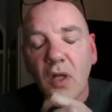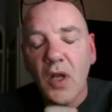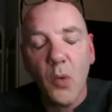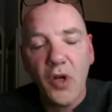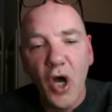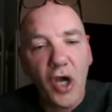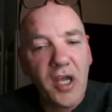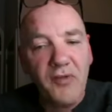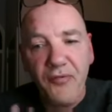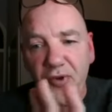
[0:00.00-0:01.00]
No, we're not
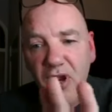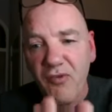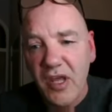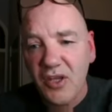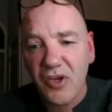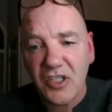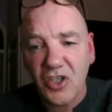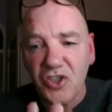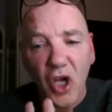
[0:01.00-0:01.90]
giving a free reading, Christos.